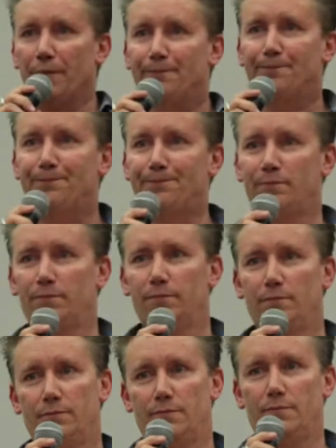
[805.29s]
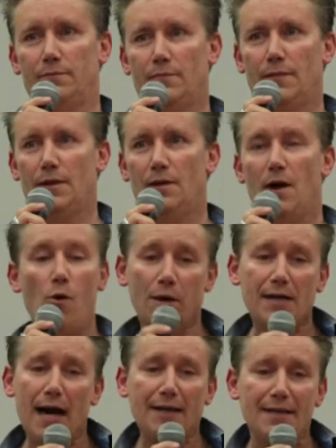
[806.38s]

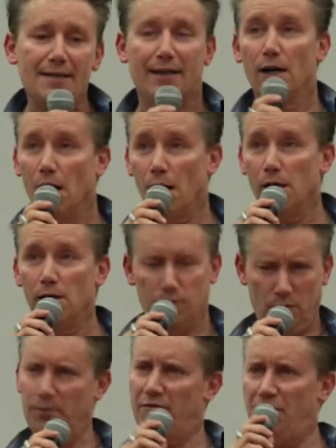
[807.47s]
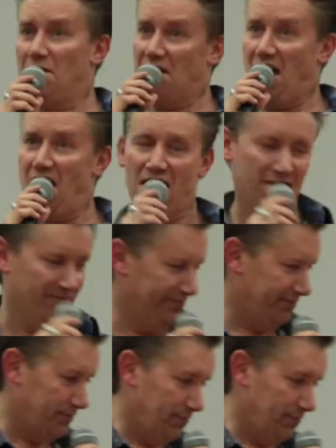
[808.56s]
What kind is it? Let me find the can.